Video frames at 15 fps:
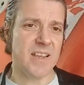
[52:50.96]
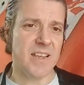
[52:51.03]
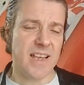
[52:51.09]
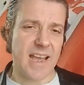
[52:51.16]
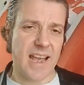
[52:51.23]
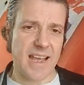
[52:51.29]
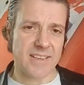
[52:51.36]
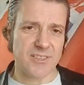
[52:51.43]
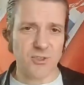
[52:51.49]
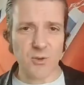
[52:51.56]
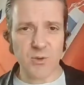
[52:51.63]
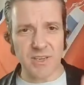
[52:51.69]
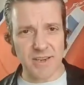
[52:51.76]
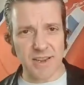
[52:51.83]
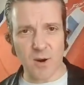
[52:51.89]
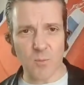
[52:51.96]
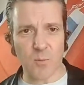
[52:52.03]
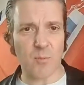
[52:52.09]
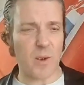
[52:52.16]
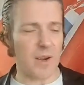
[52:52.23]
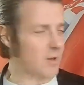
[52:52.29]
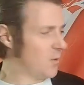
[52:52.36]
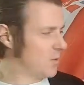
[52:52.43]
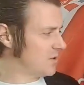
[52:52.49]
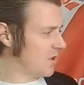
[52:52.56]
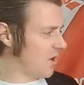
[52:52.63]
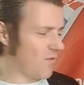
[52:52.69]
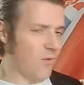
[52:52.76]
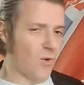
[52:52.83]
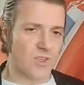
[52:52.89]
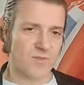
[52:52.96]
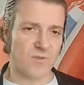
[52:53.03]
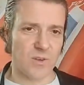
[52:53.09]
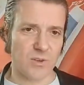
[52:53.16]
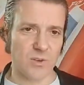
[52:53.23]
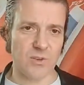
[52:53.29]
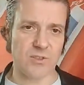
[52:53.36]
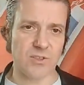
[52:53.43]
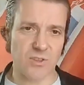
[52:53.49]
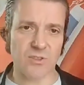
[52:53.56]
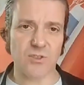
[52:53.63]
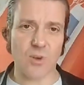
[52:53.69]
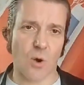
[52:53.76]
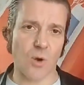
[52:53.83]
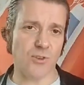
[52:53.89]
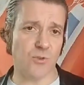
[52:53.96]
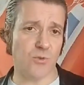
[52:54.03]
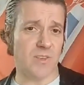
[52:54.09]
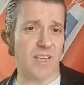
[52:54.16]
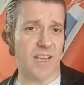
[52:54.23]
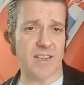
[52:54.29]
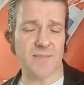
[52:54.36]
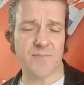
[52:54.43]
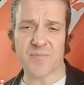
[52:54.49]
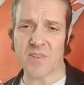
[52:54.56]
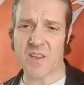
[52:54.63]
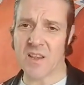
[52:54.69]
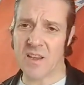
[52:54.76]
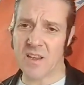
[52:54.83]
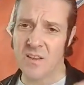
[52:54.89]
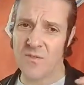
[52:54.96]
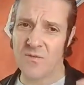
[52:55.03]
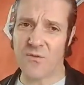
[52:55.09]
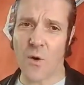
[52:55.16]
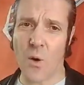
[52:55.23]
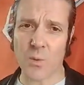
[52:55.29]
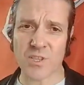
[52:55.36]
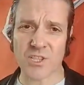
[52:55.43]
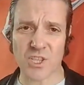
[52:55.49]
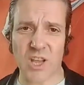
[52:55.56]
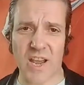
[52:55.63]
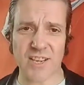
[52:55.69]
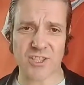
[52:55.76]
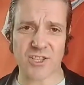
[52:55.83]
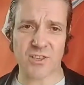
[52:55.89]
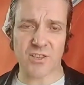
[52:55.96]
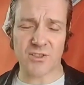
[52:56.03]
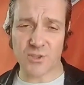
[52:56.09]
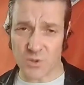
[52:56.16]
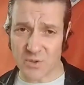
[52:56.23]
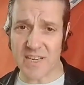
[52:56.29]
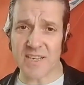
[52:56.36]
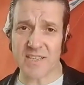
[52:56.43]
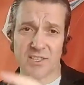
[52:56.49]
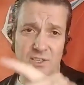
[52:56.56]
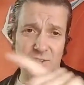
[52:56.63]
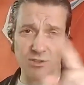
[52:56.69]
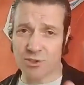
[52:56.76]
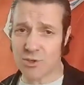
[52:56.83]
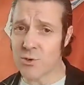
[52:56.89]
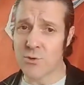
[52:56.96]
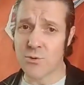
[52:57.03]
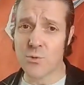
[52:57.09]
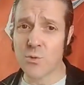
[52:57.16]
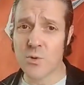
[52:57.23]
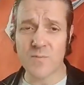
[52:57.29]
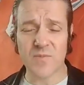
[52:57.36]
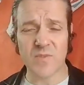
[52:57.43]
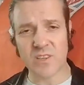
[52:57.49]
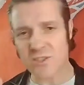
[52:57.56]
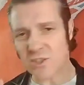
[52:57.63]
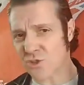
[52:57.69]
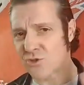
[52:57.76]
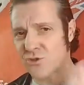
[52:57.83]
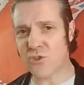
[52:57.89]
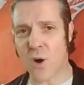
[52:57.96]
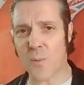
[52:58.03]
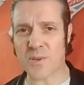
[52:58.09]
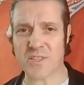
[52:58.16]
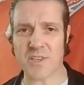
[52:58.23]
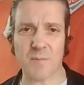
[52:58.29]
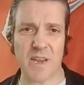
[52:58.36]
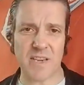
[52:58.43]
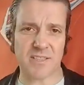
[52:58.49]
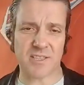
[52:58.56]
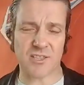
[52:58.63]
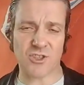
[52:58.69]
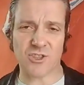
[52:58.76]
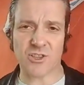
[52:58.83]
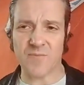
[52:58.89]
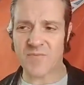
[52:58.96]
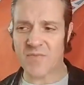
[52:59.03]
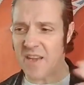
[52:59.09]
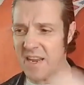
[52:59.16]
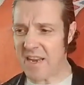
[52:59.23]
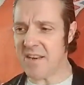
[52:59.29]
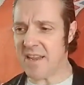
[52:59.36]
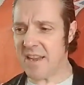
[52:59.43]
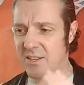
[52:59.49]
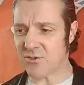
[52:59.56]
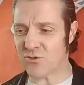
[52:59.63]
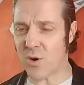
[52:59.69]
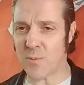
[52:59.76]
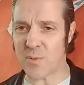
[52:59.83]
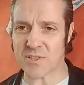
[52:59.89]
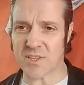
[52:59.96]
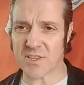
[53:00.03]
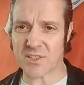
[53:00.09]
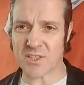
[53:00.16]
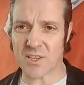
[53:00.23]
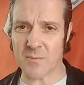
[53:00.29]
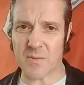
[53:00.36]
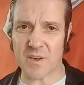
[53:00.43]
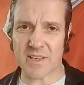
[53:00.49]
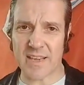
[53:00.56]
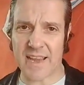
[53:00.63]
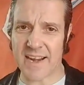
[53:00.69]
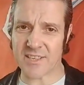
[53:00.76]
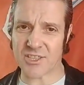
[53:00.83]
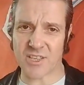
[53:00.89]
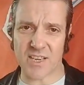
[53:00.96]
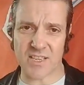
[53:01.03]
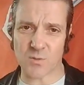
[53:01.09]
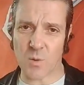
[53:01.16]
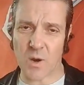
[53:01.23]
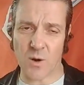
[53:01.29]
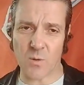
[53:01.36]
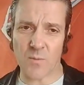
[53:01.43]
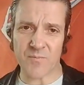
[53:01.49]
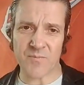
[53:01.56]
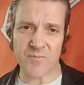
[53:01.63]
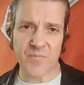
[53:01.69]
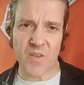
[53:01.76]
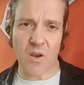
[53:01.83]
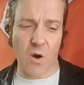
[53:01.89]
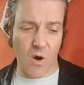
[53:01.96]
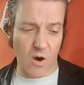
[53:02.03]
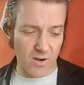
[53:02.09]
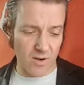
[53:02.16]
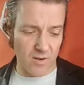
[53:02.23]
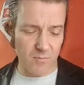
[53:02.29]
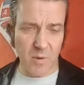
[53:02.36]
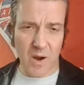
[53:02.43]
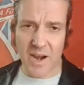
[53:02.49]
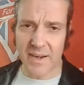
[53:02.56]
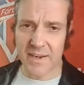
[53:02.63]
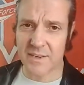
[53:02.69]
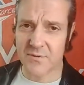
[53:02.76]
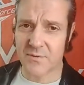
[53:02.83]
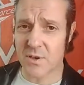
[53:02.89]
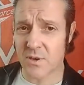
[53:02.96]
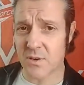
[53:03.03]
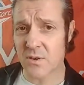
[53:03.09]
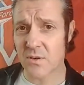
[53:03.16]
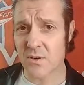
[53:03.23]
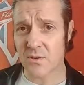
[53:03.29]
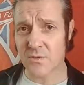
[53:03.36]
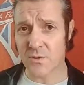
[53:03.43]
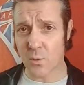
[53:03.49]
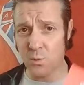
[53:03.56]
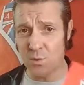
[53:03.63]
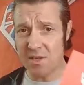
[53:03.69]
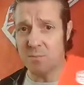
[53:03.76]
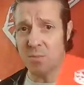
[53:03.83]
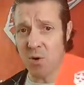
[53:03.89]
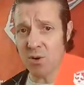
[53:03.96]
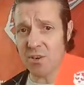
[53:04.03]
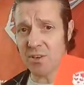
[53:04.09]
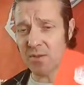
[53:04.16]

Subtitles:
And you can help by going to aforceforgood.uk/donate to. Just drop us a message in there, drop us some cash as well, or buy the wee book